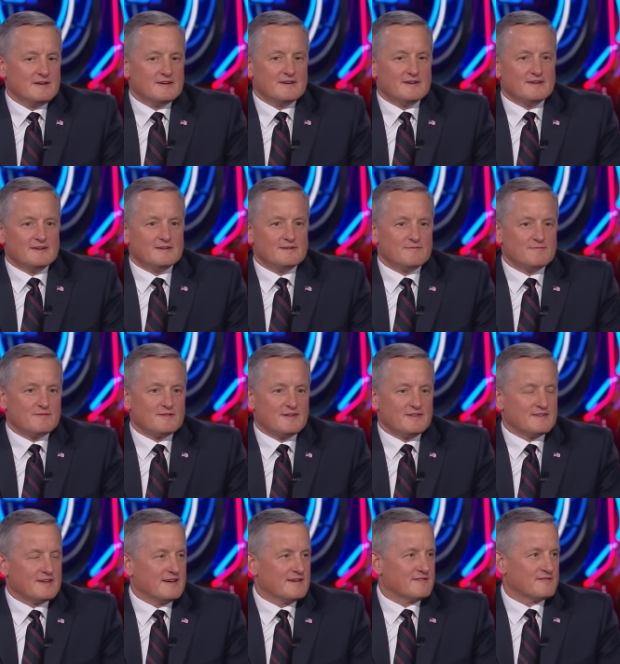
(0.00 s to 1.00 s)

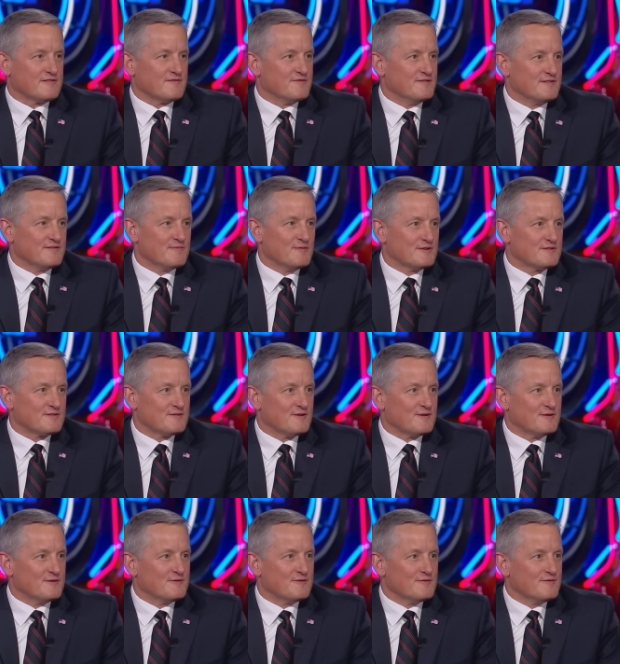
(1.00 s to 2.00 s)
catastrophes much
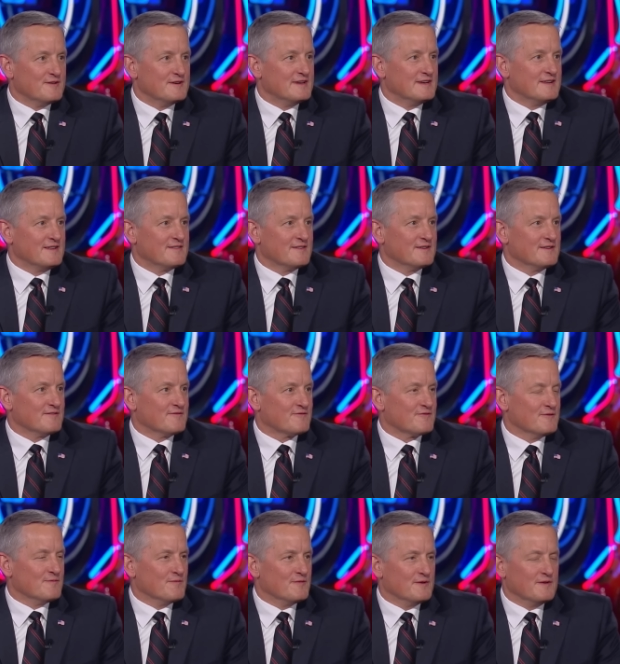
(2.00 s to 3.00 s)
larger than anything
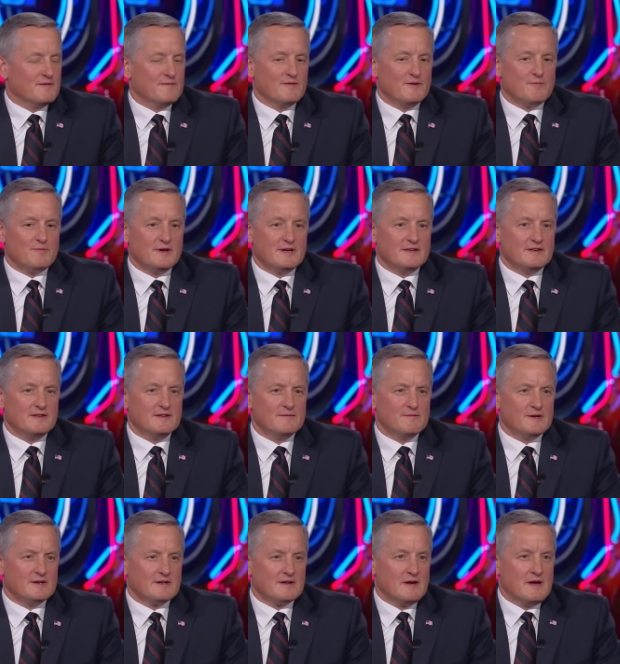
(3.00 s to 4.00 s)
from the
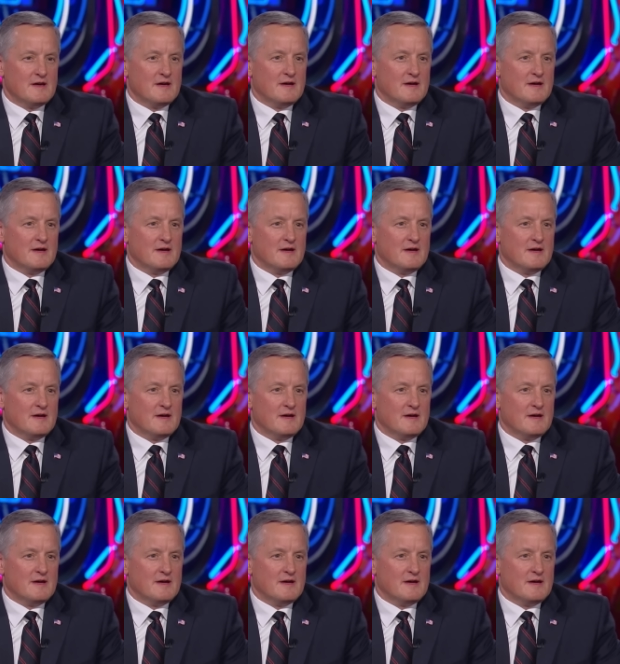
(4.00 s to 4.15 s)
pandemic.